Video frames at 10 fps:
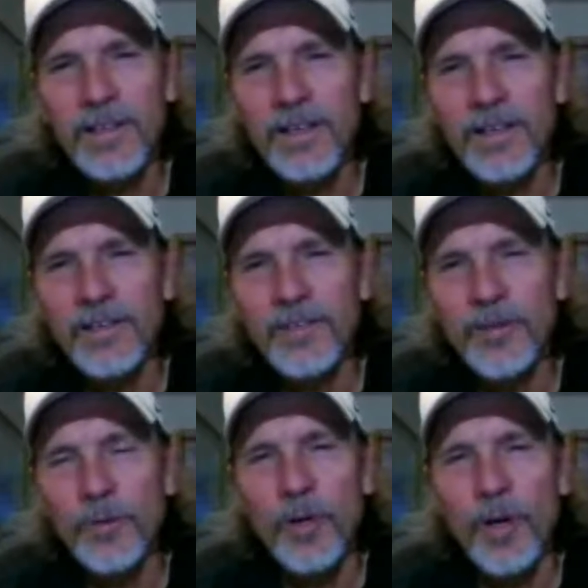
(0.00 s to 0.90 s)

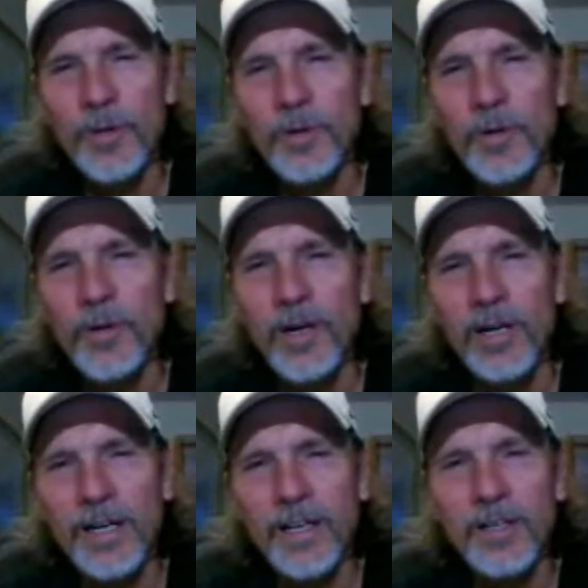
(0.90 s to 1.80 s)
through it
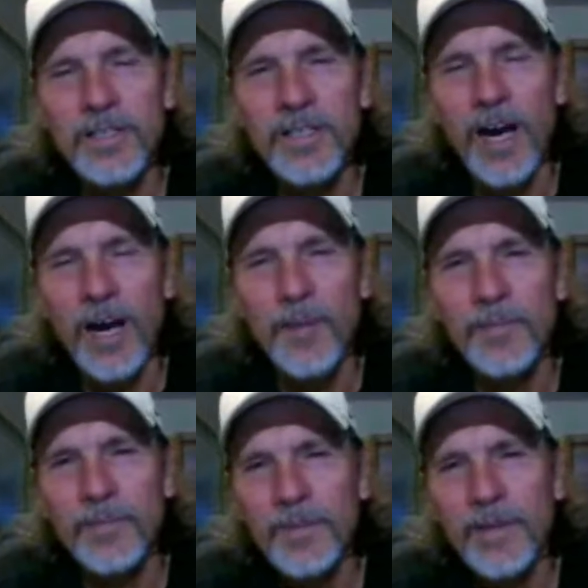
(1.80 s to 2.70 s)
all, had a good
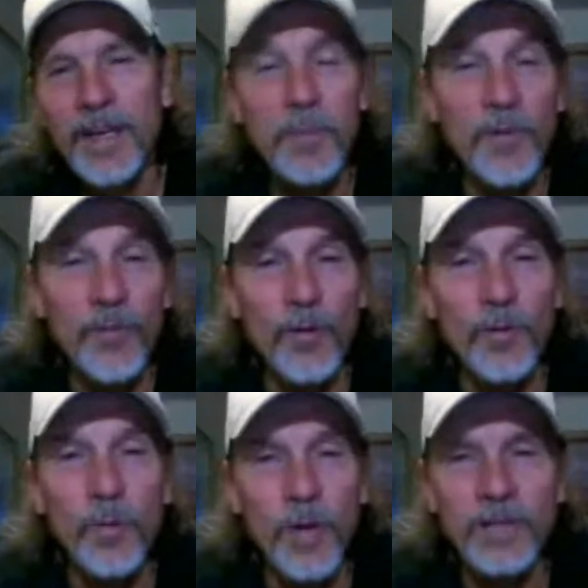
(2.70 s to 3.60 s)
time and
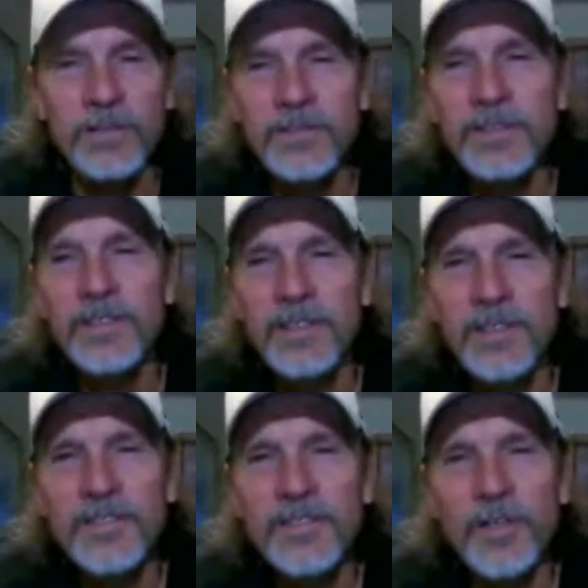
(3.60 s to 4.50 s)
performed well.
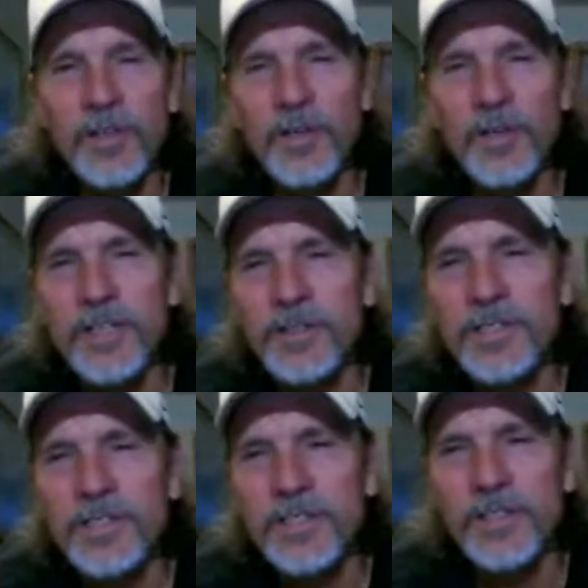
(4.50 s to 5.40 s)
So
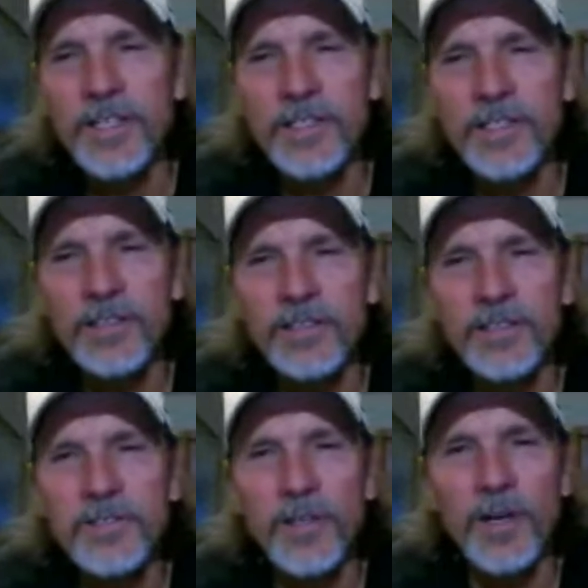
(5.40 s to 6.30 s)
congratulations,
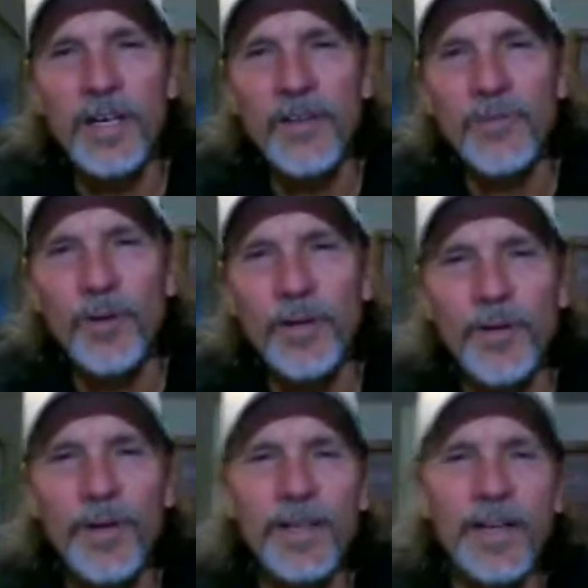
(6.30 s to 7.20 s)
ladies. That's all I got
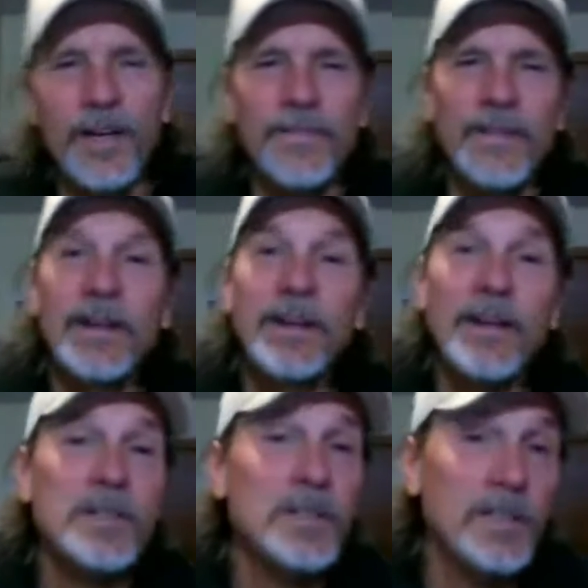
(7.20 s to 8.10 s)
for you right now.
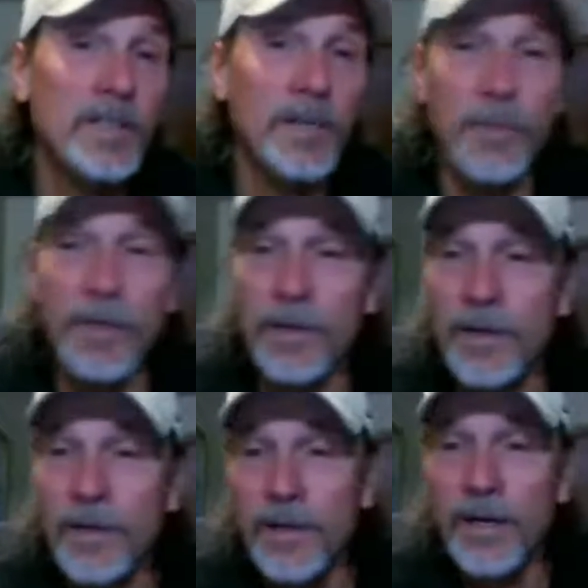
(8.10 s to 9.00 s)
That's gonna take me
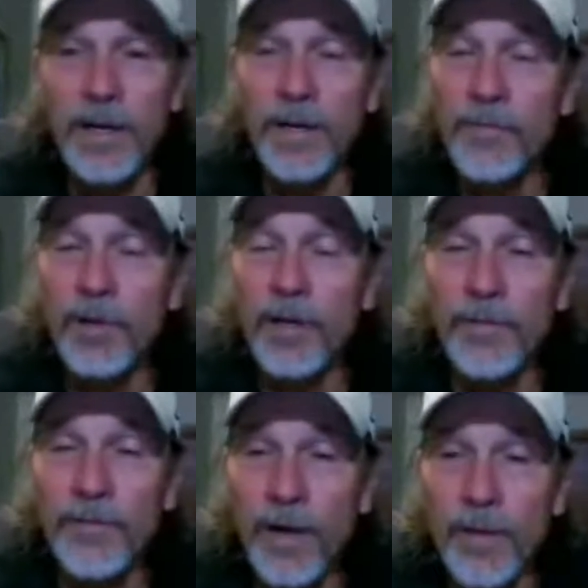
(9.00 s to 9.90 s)
like I have to hit
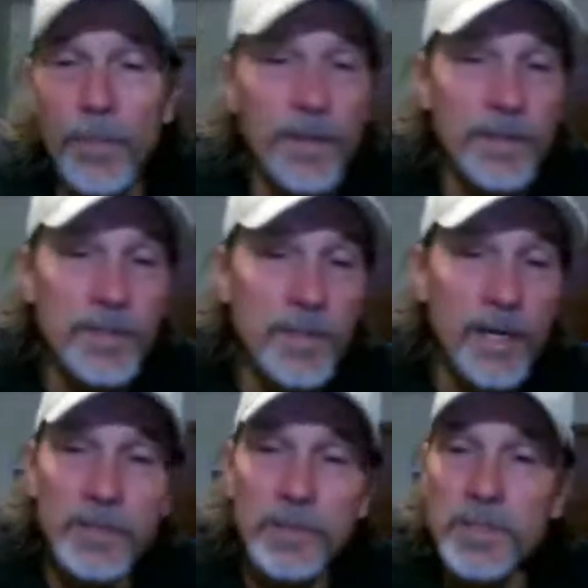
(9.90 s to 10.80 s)
like 5 buttons to
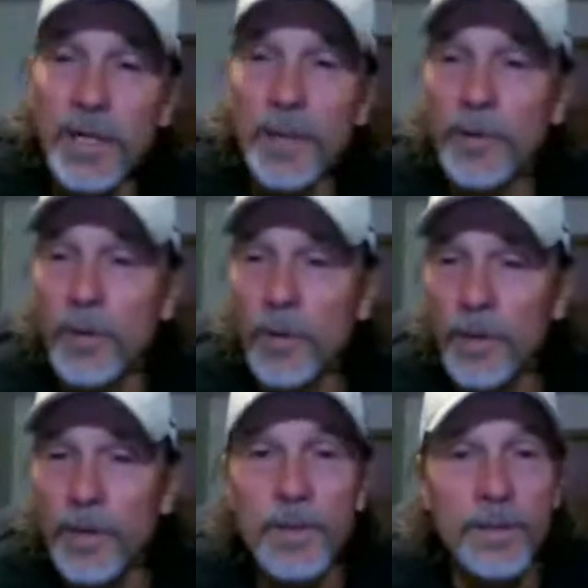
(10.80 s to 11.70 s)
actually stop
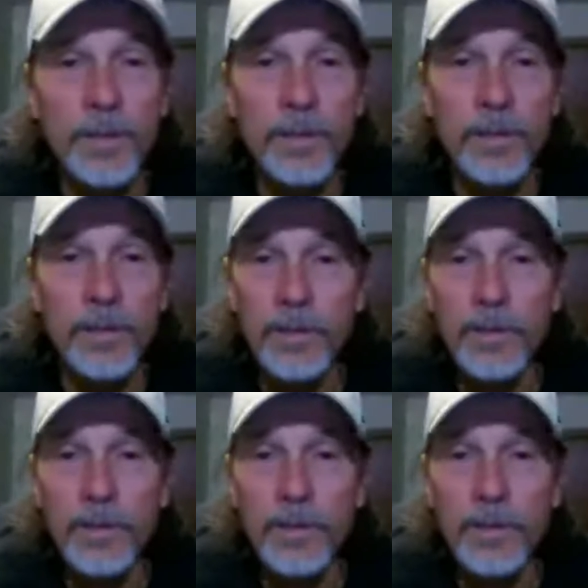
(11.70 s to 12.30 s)
recording this thing.